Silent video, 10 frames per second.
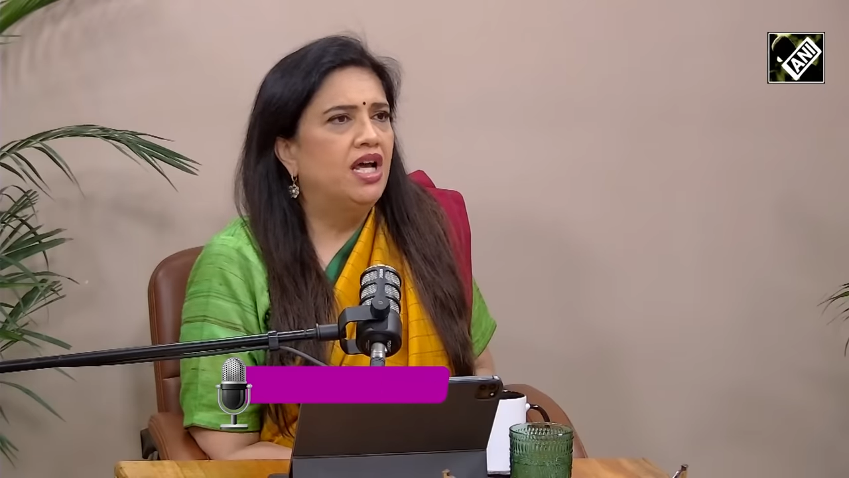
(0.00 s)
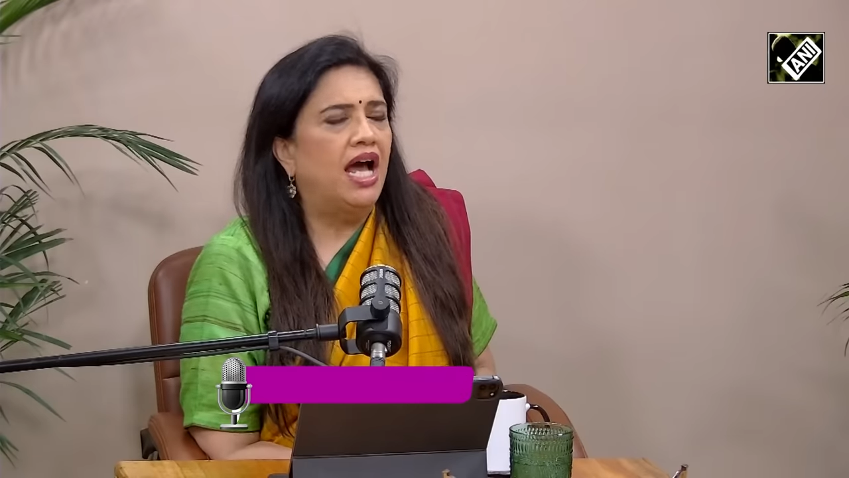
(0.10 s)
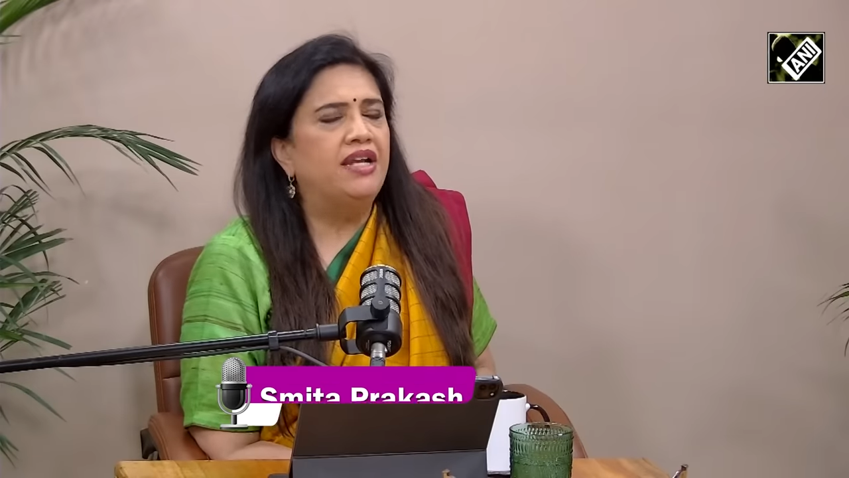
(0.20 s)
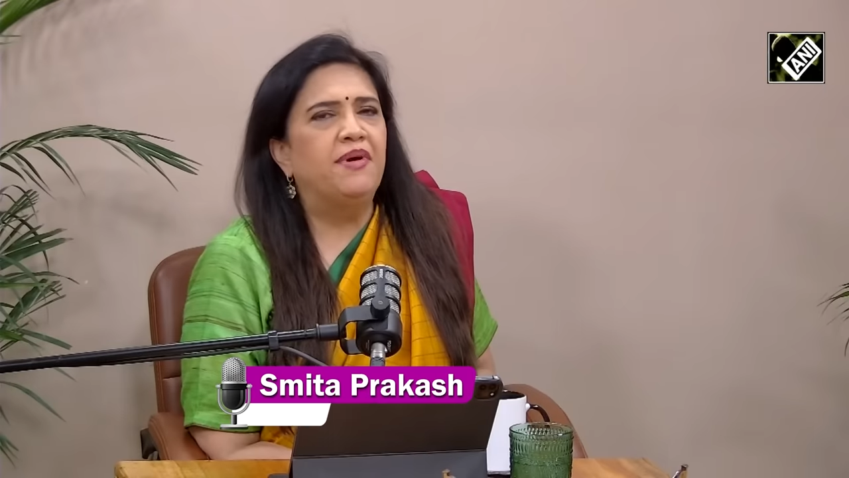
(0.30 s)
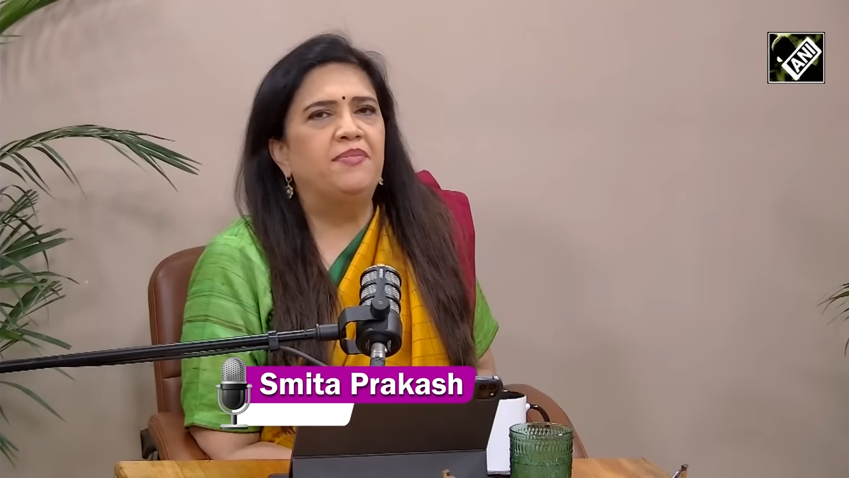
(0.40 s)

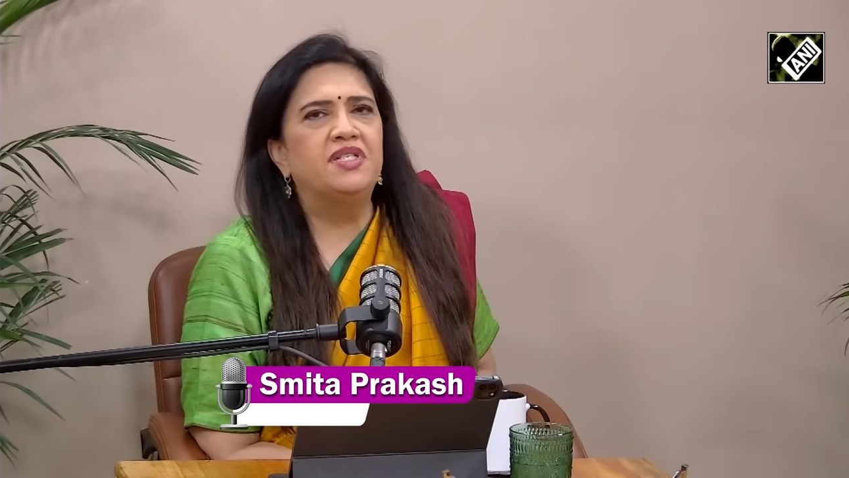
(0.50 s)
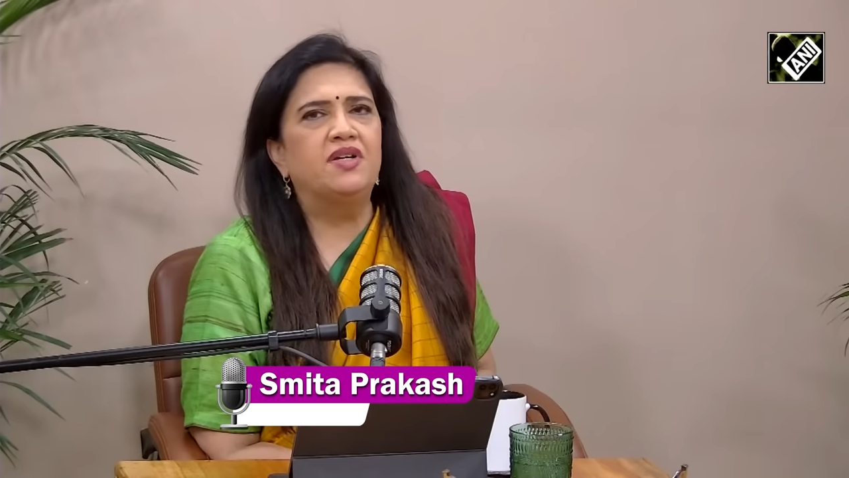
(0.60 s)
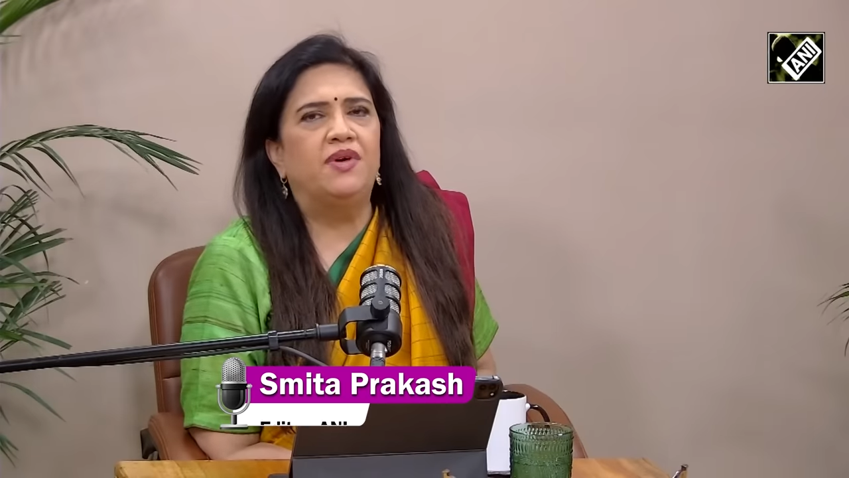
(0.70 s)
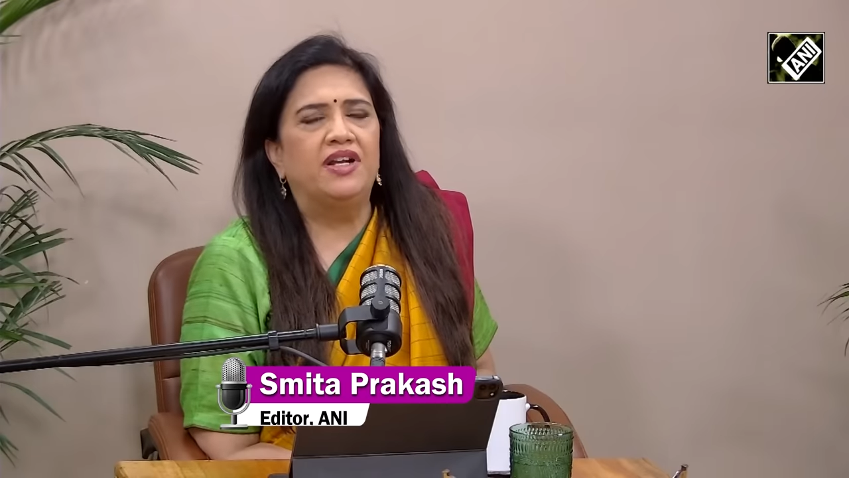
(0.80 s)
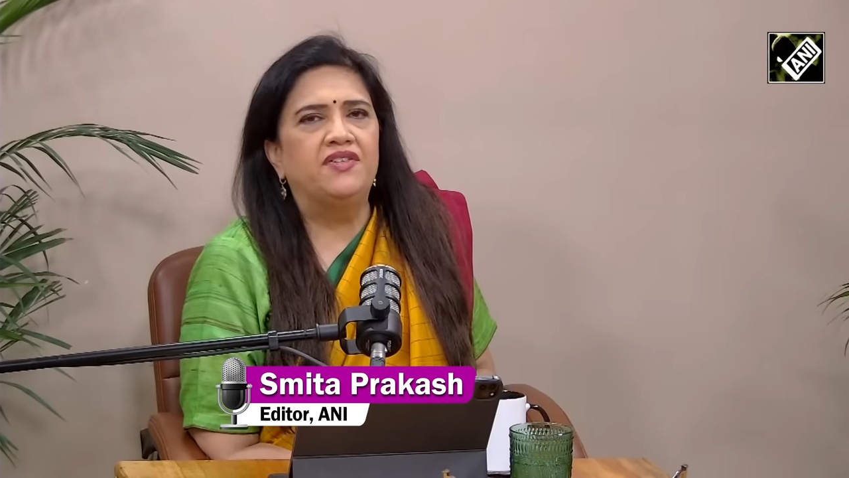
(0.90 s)
I remember, sir,
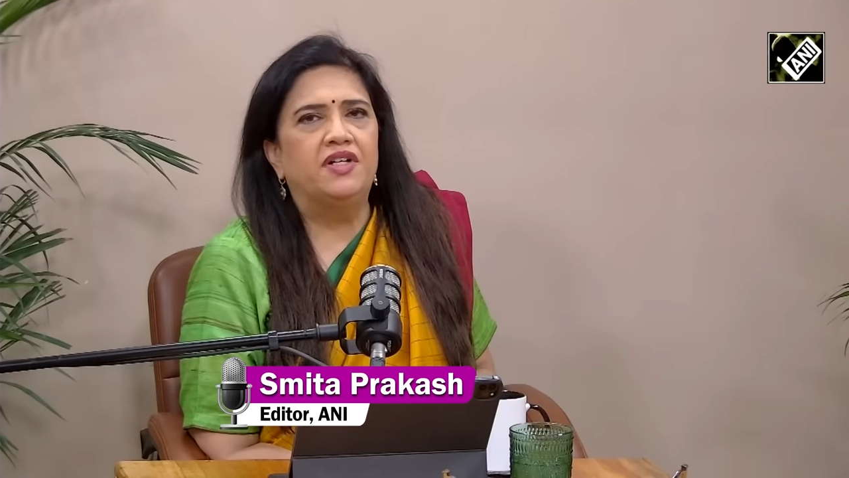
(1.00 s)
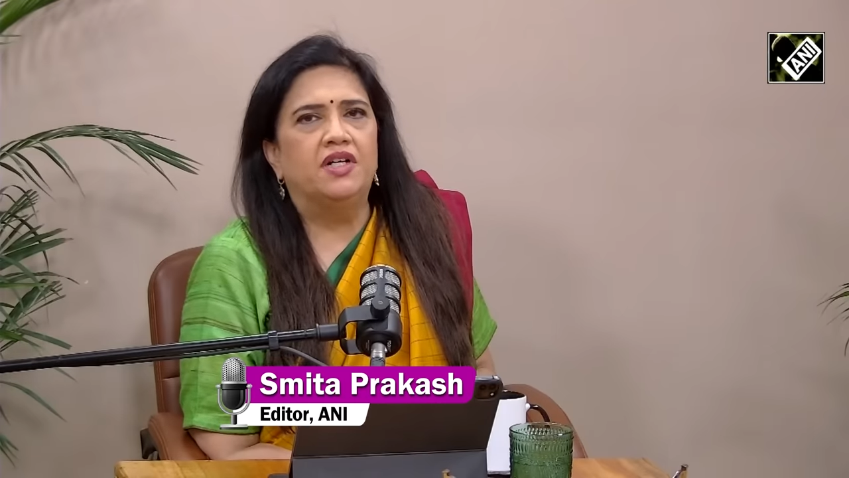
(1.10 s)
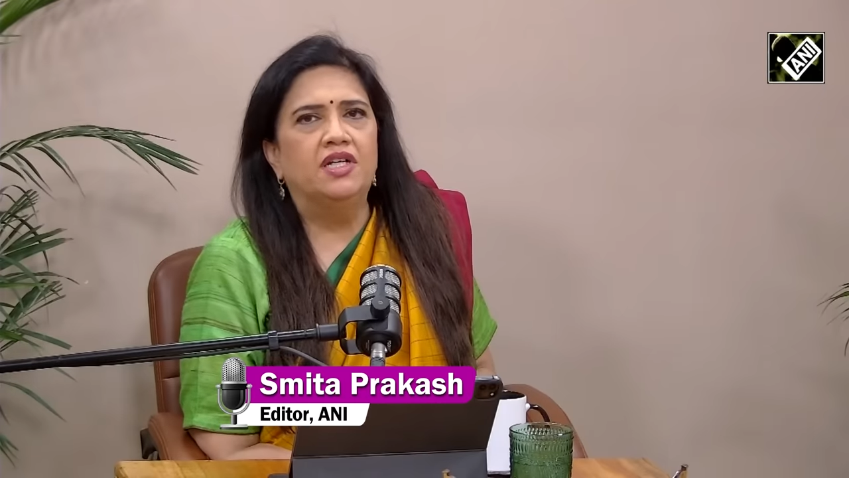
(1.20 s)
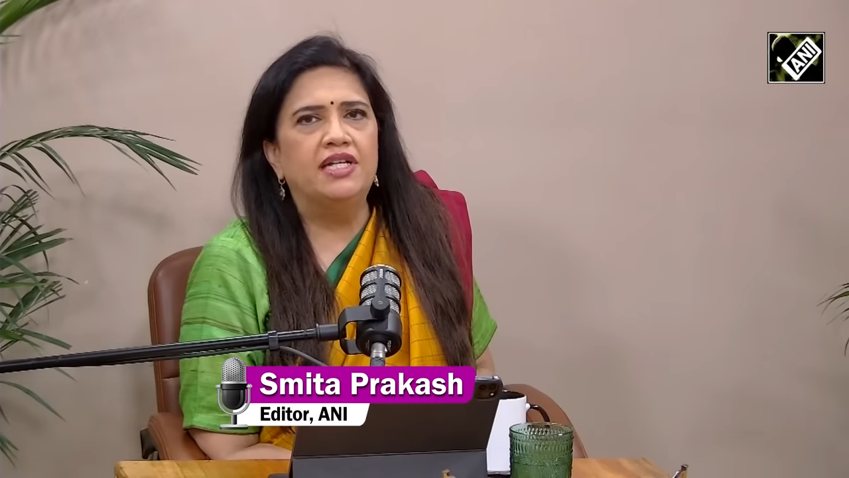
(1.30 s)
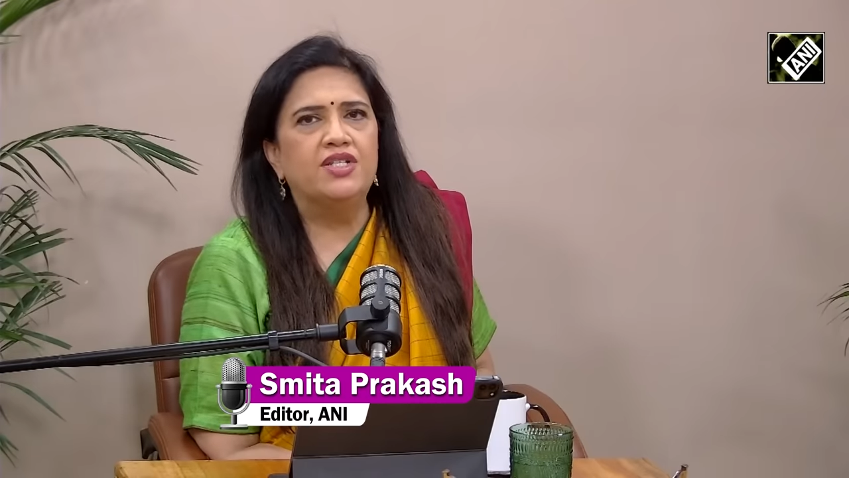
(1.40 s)
one of the
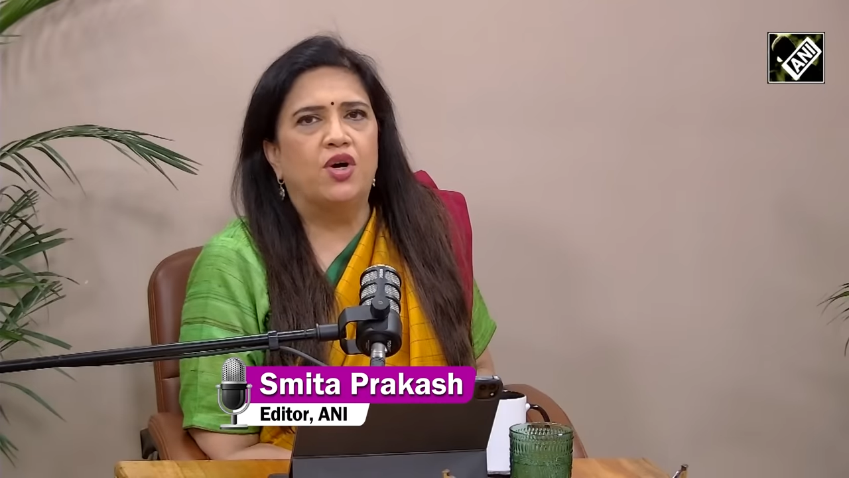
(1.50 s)
earliest